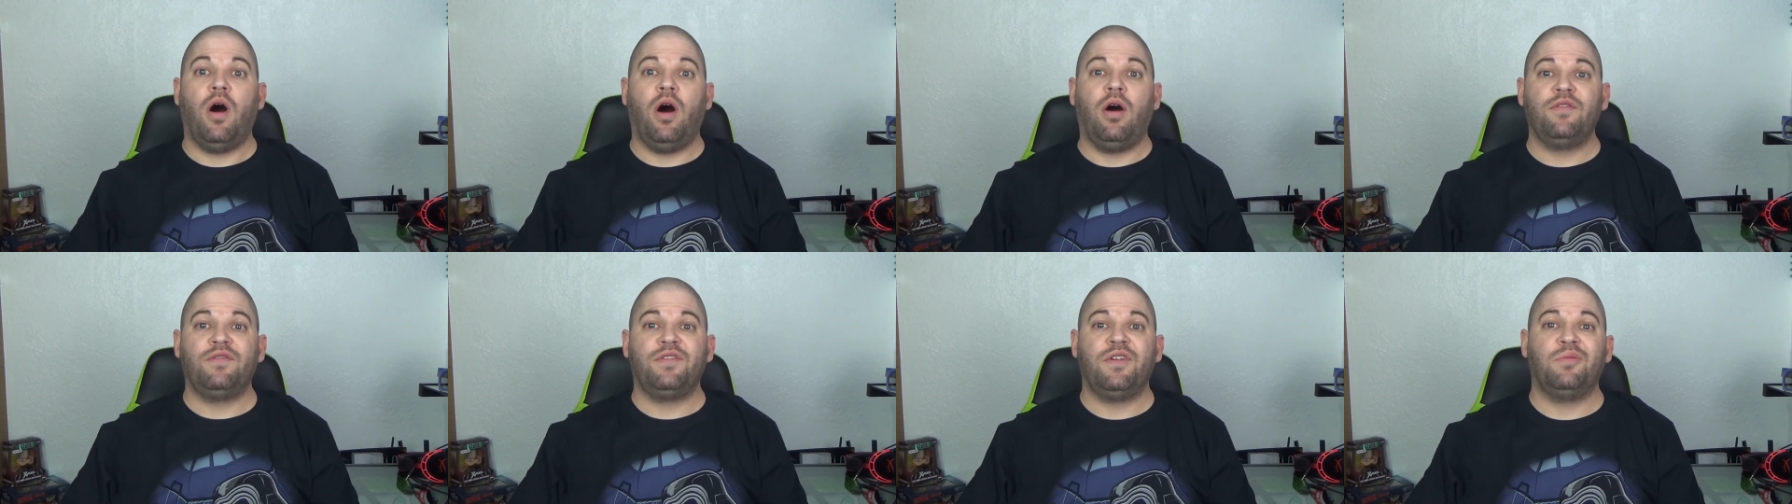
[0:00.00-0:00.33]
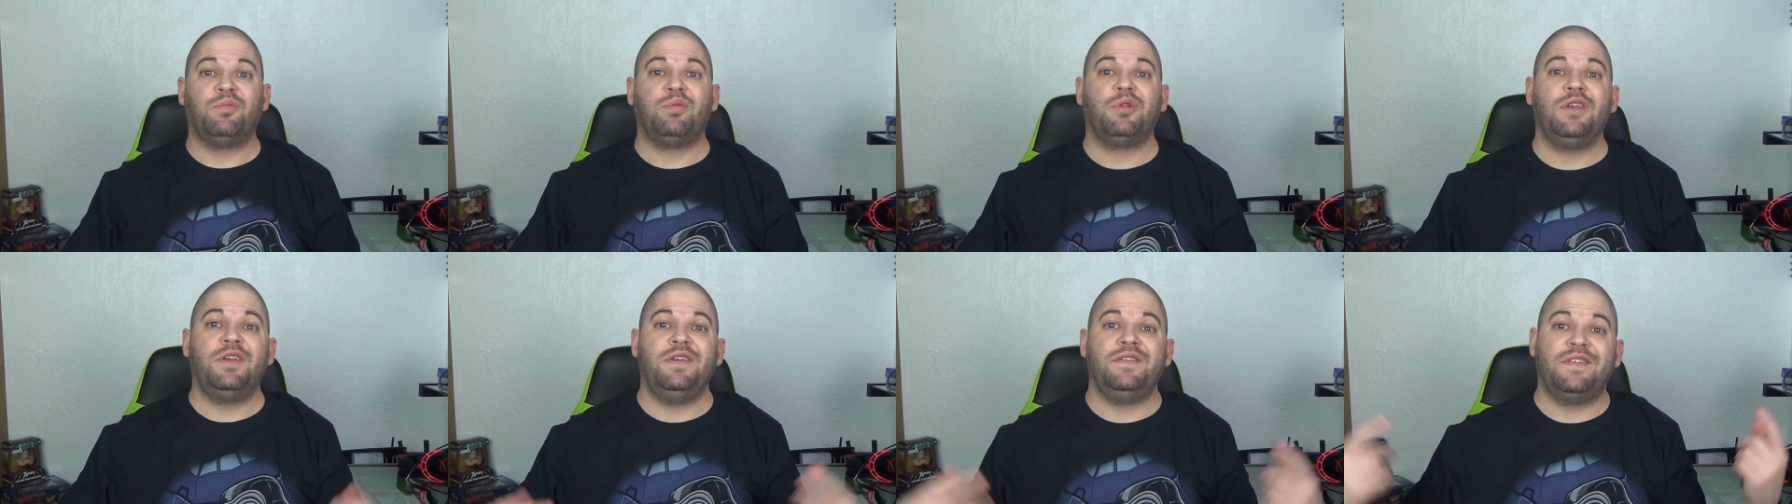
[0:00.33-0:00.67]
Also,
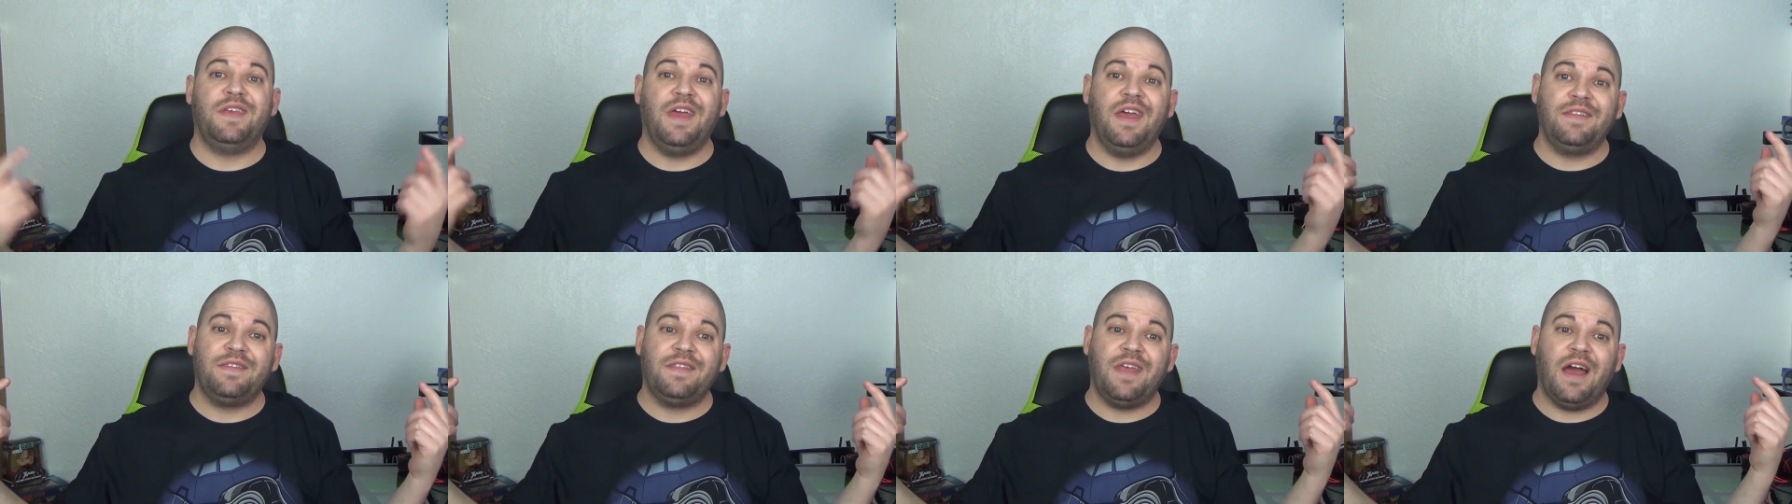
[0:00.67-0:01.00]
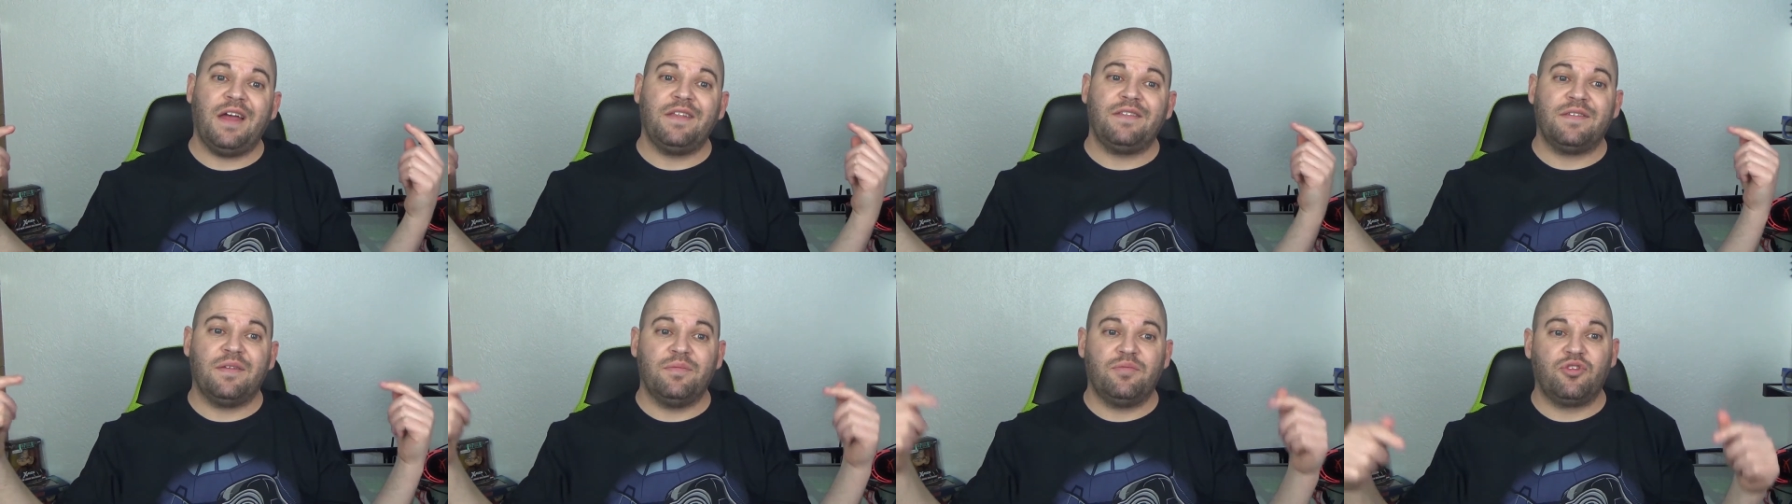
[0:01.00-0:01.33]
please hit
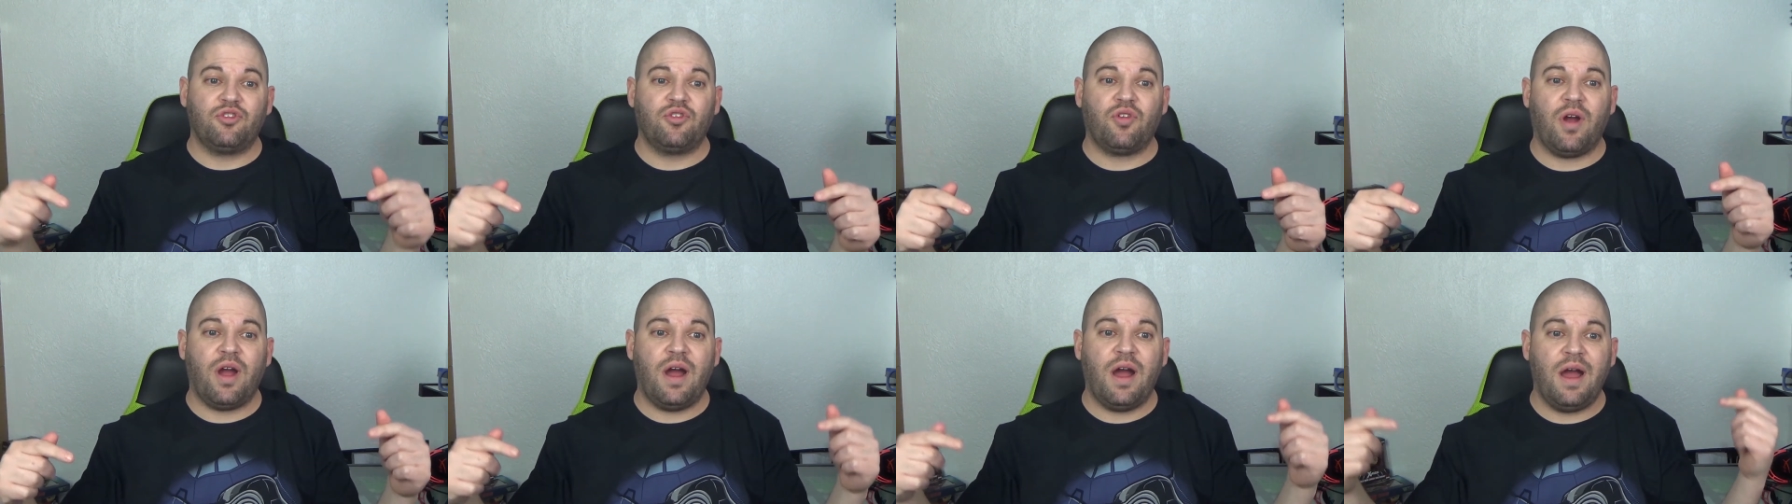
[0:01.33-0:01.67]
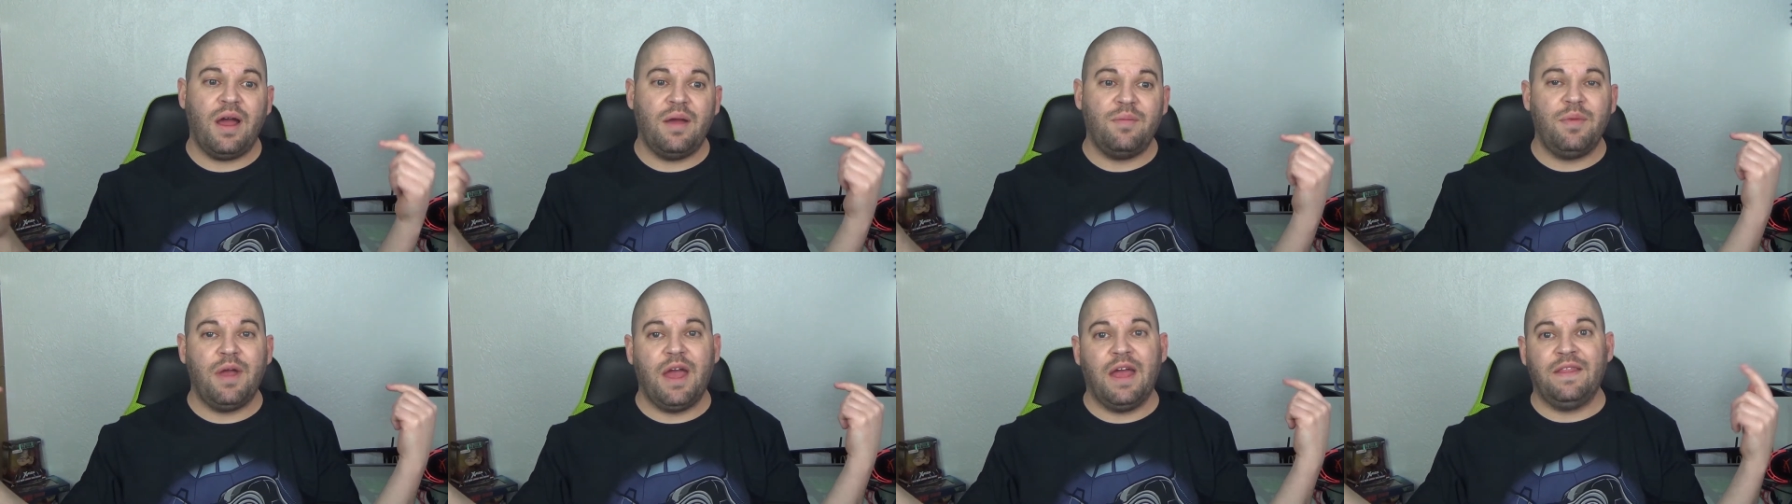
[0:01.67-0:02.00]
that
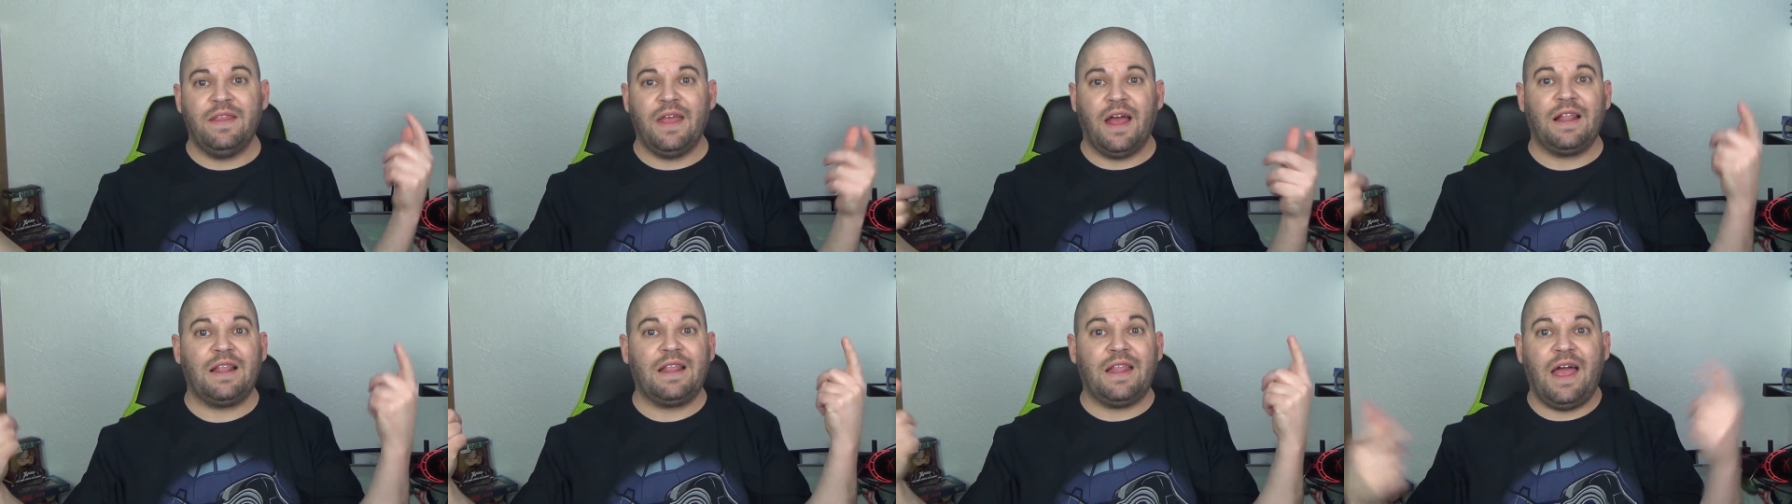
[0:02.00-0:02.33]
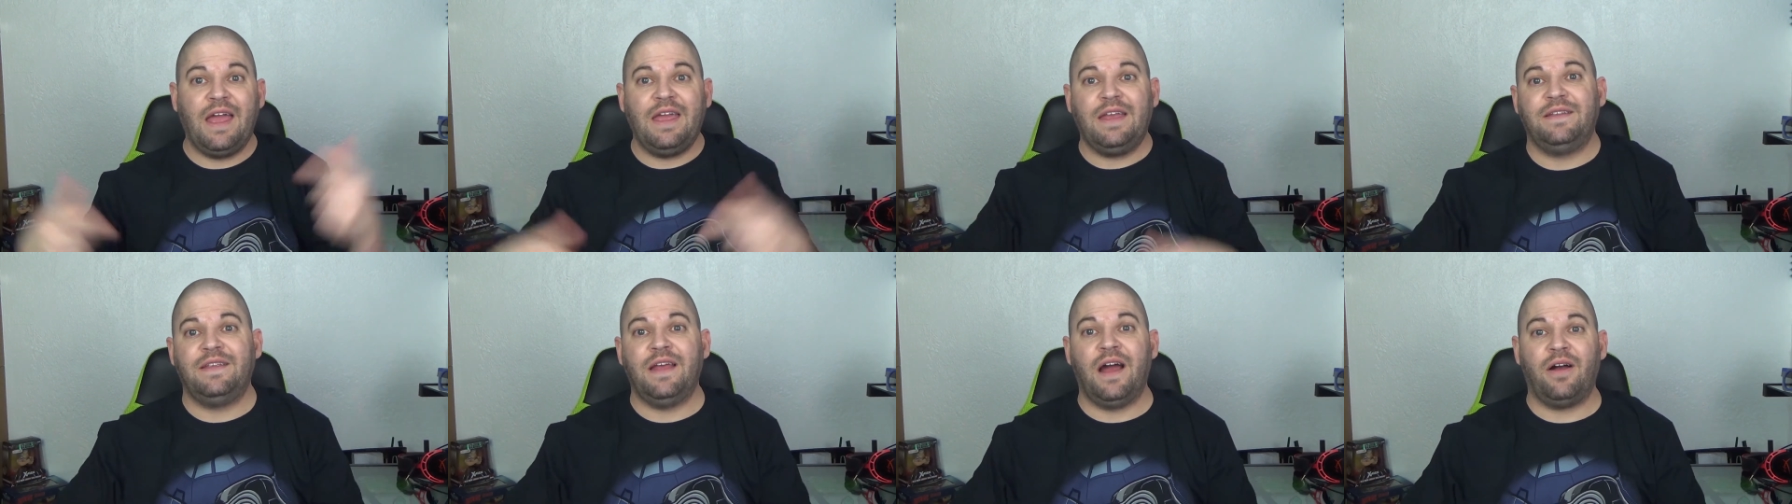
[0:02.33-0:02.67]
subscribe and that
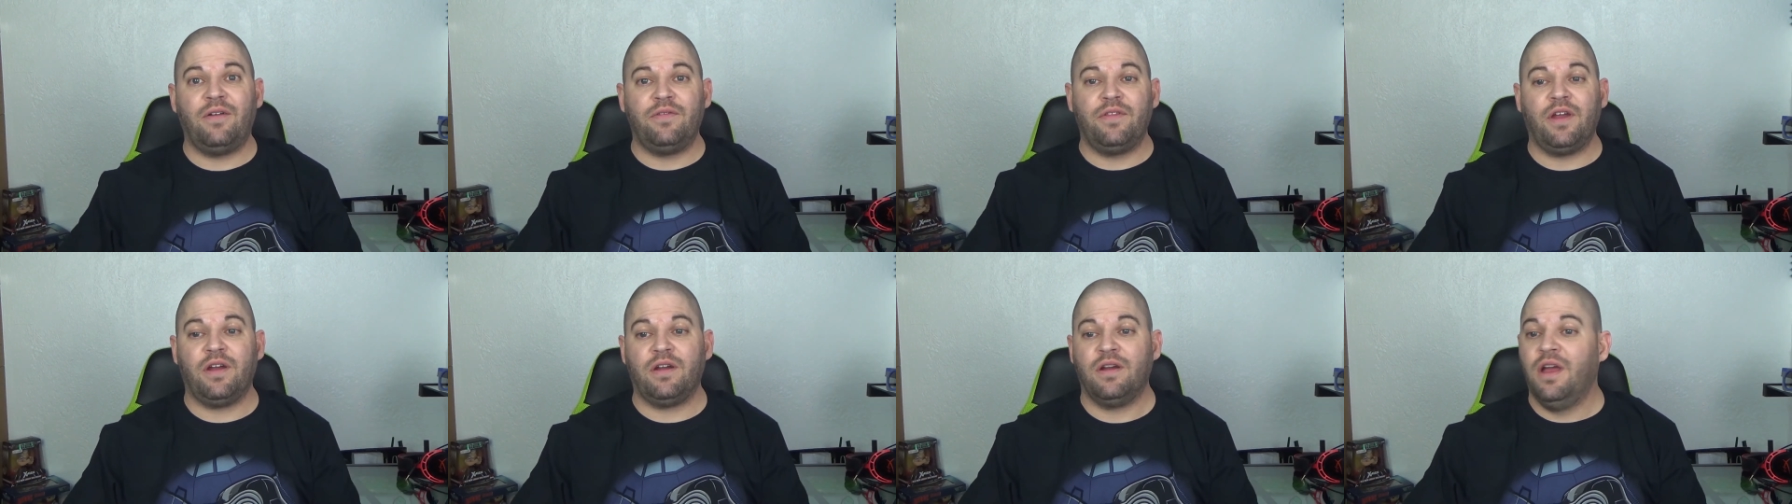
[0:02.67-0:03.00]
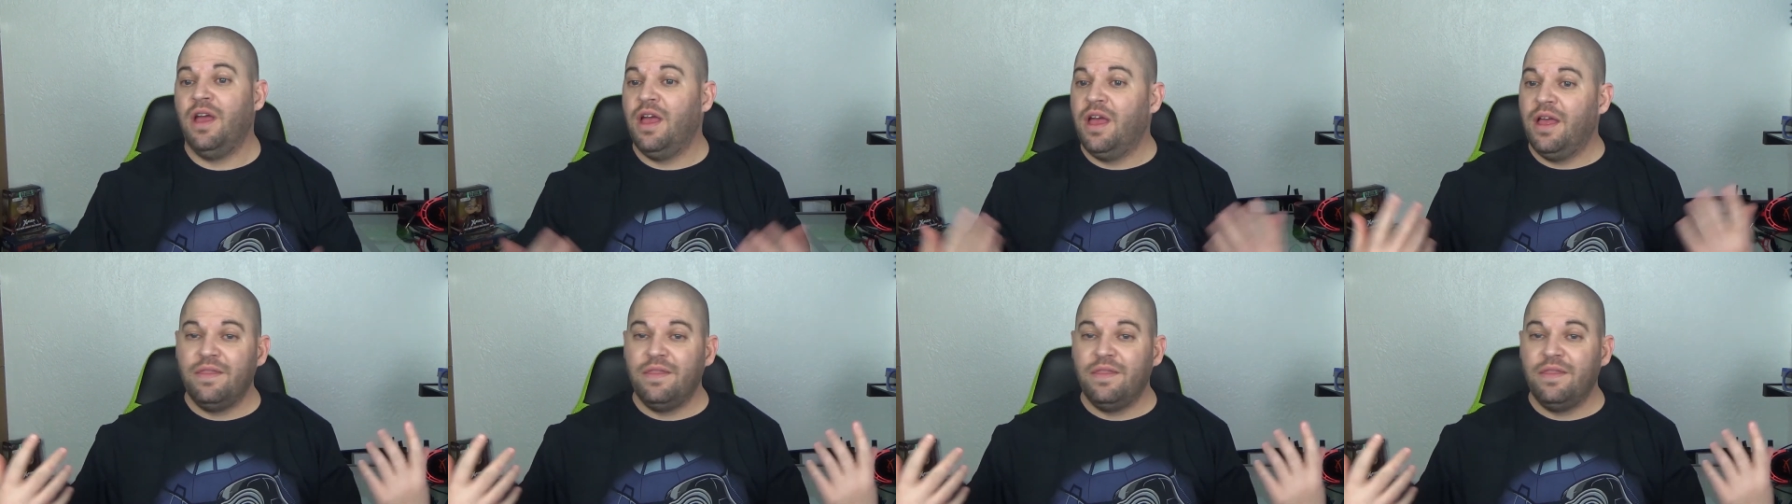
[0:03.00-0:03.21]
like down there.